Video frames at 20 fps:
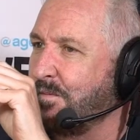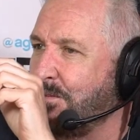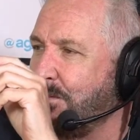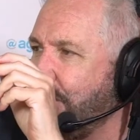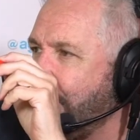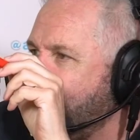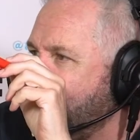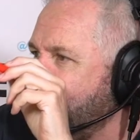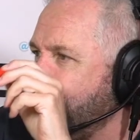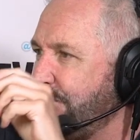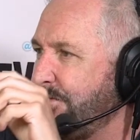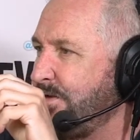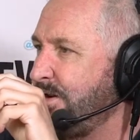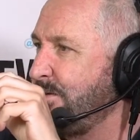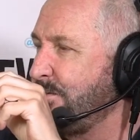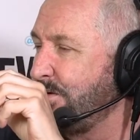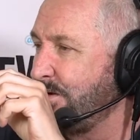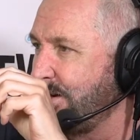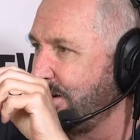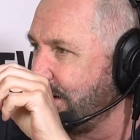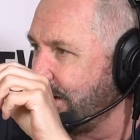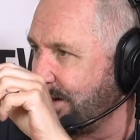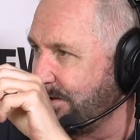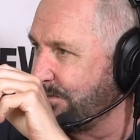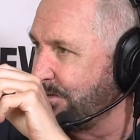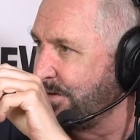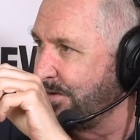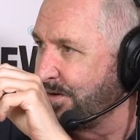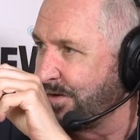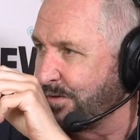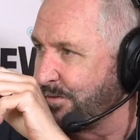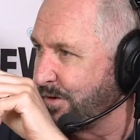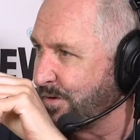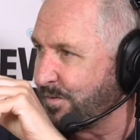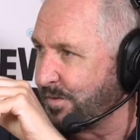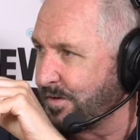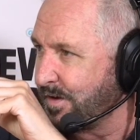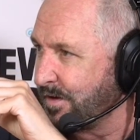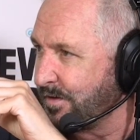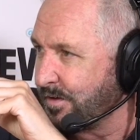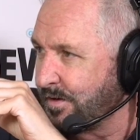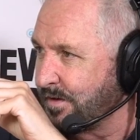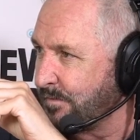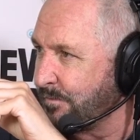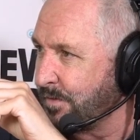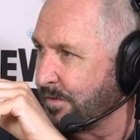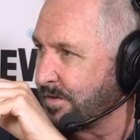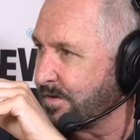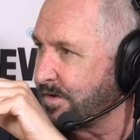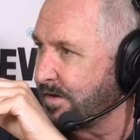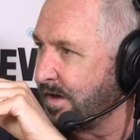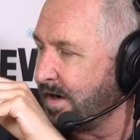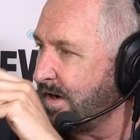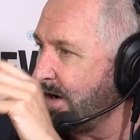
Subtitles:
more fun playing evil than there is playing the good person,